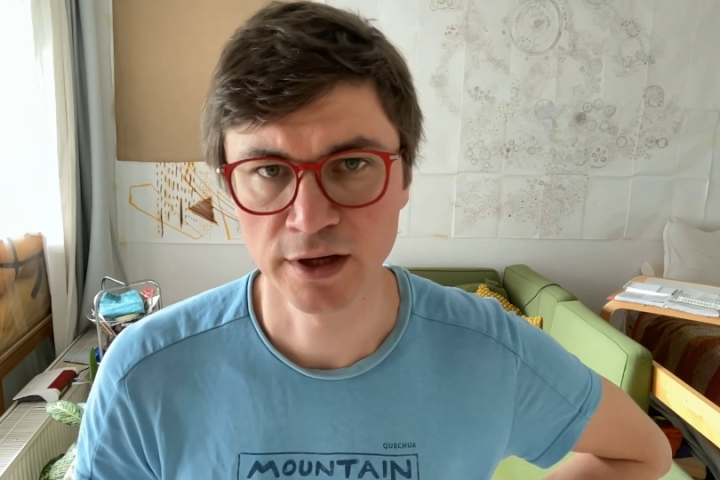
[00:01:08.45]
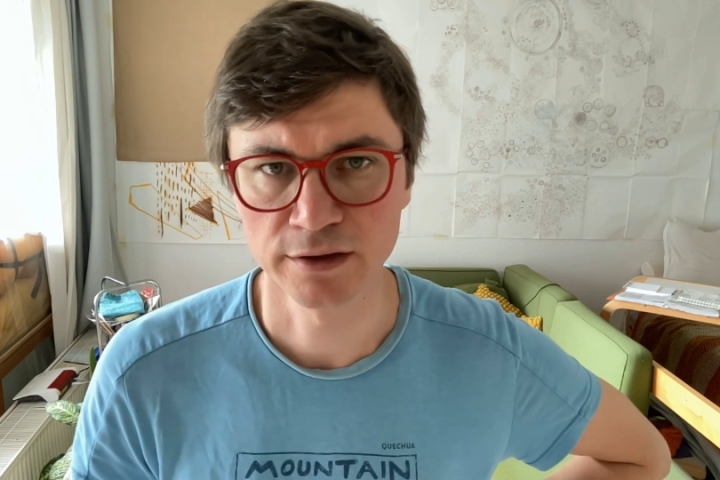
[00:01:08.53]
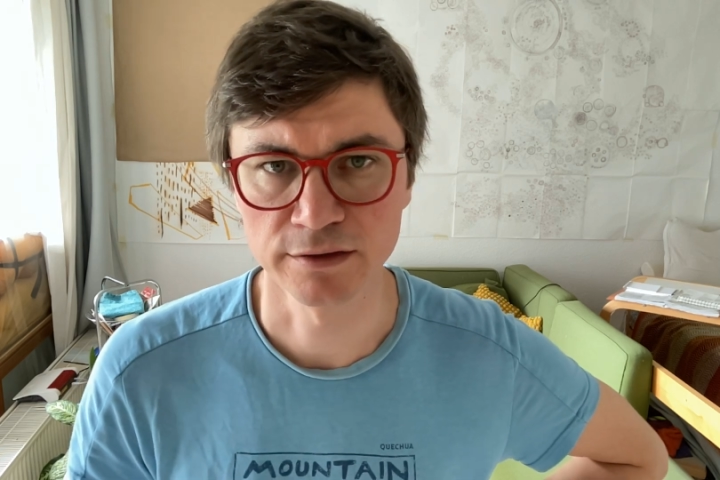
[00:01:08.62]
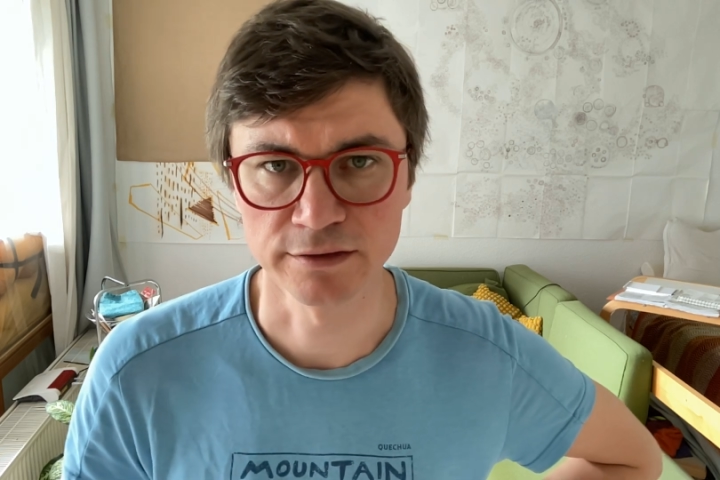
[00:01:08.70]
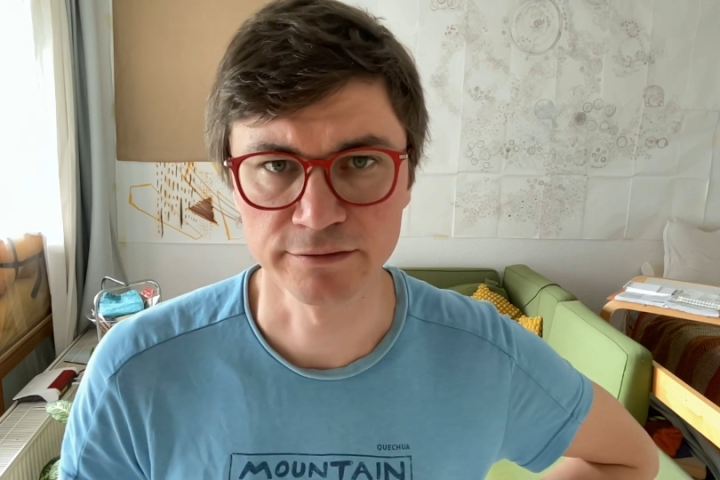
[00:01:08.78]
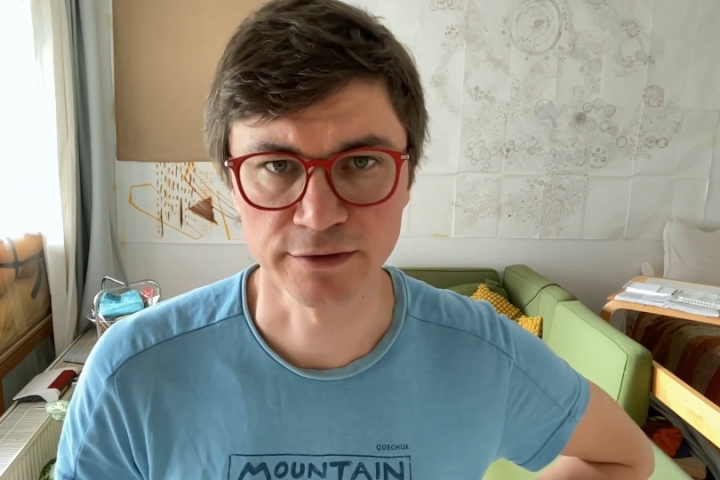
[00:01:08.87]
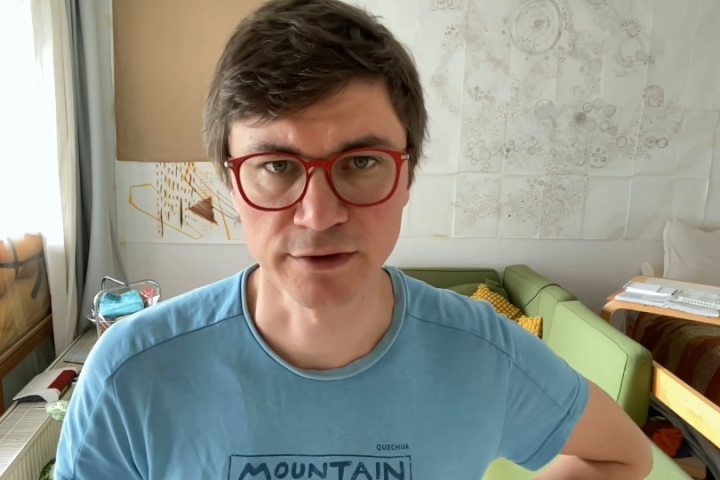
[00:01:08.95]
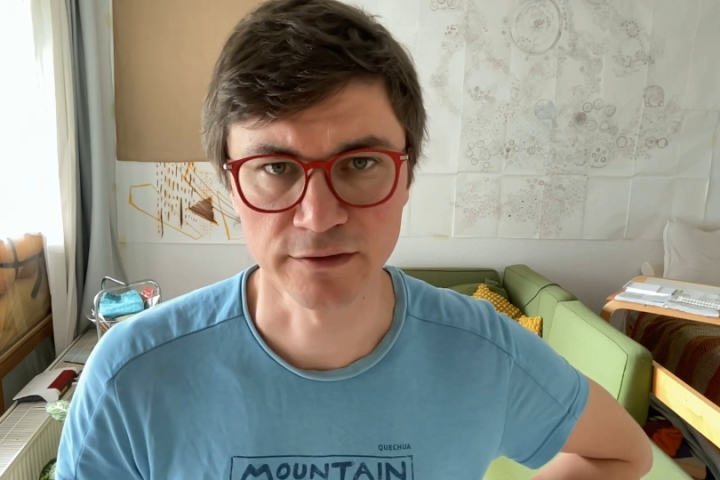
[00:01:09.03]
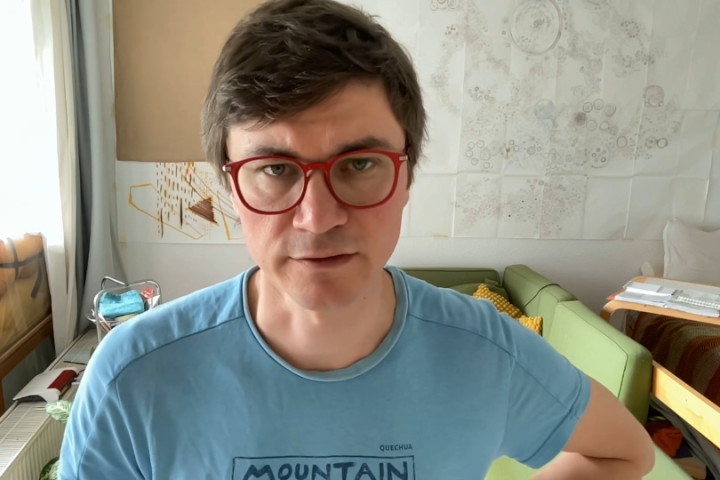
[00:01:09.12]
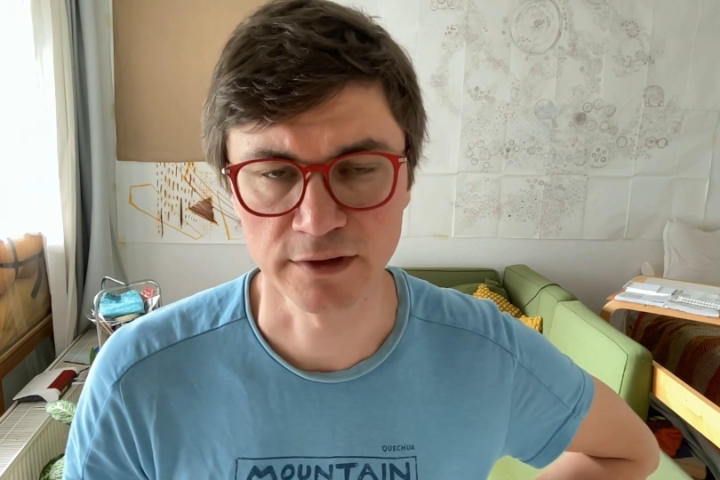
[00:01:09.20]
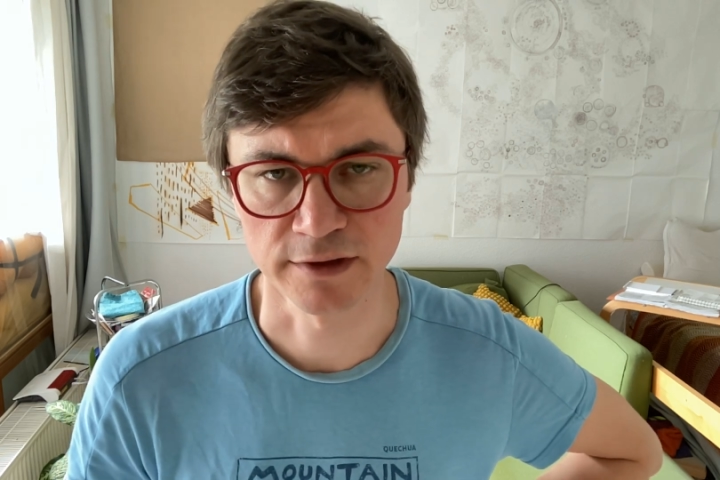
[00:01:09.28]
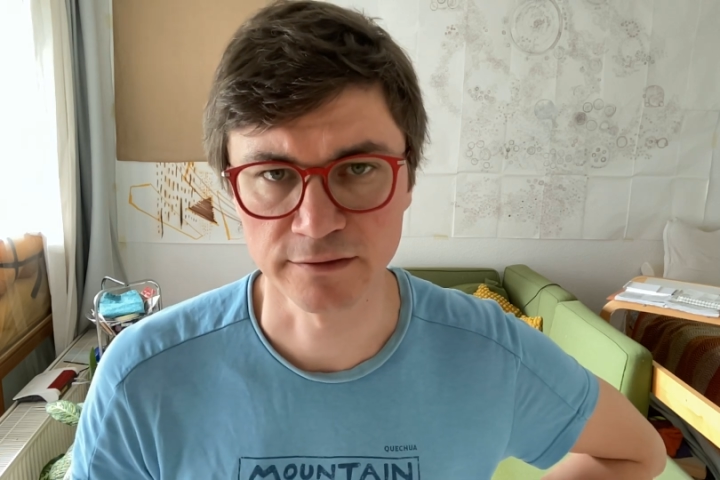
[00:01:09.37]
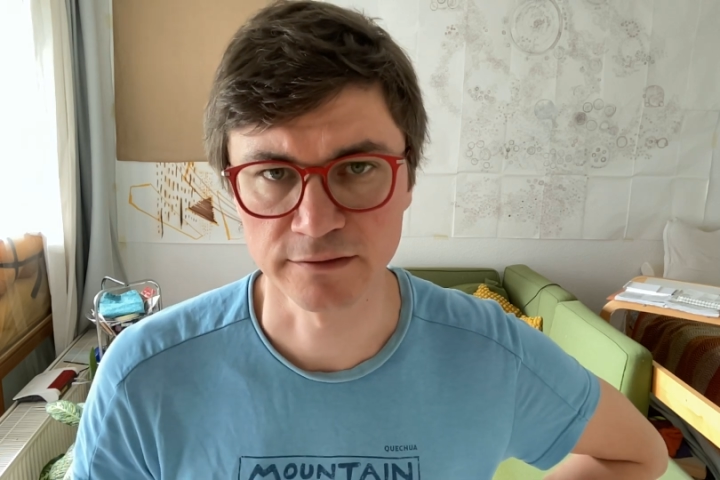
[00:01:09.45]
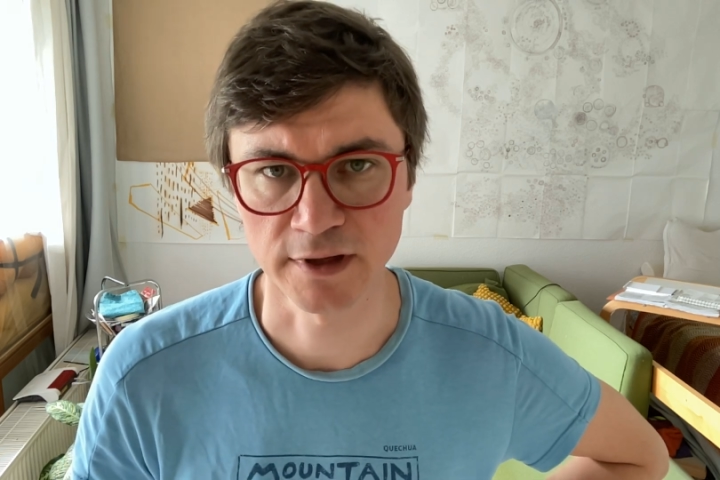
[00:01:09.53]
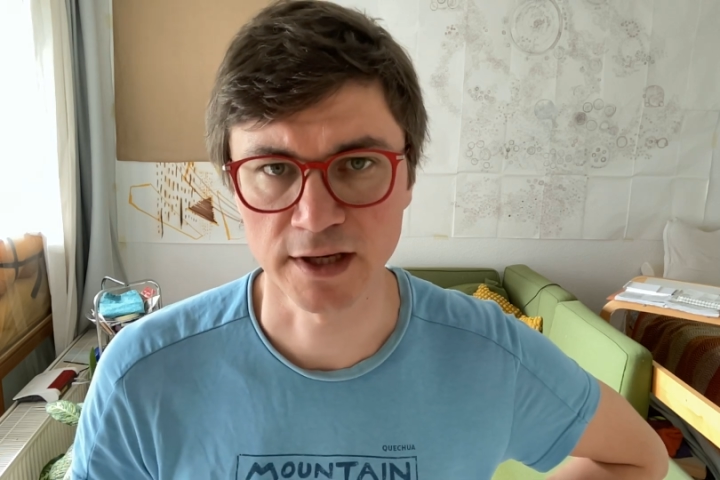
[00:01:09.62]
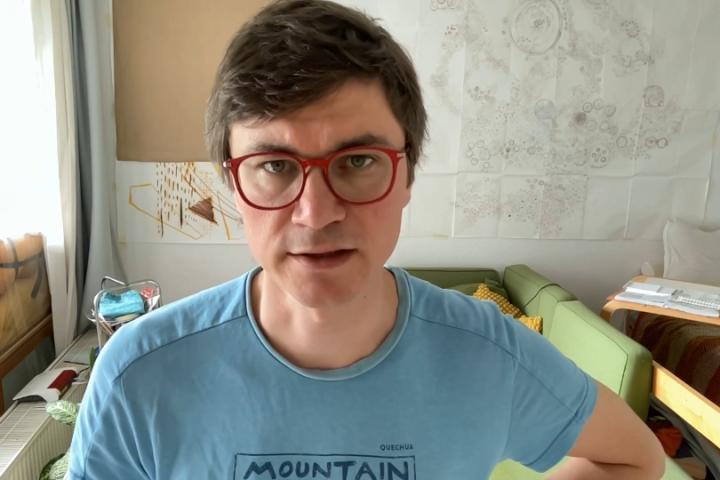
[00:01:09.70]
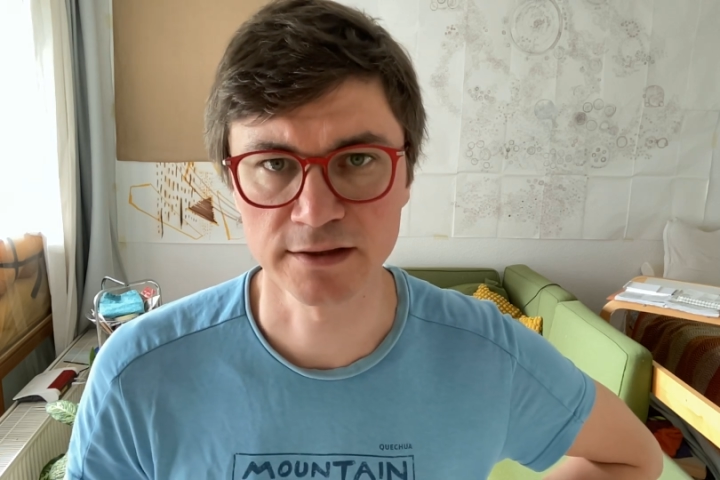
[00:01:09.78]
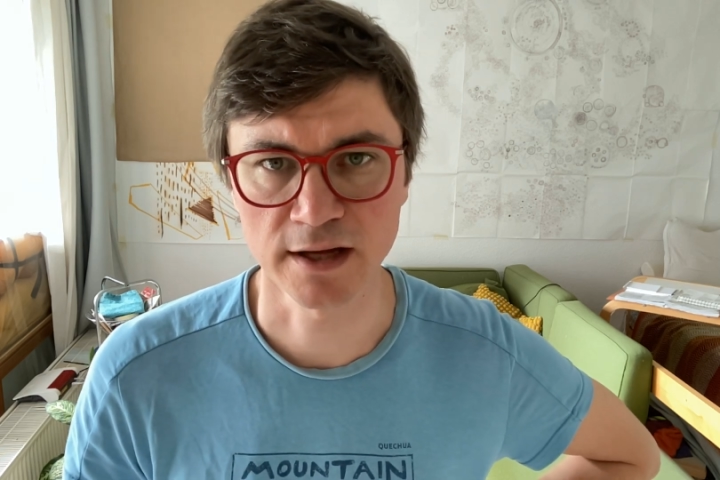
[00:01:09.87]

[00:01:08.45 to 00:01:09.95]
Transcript: universalist and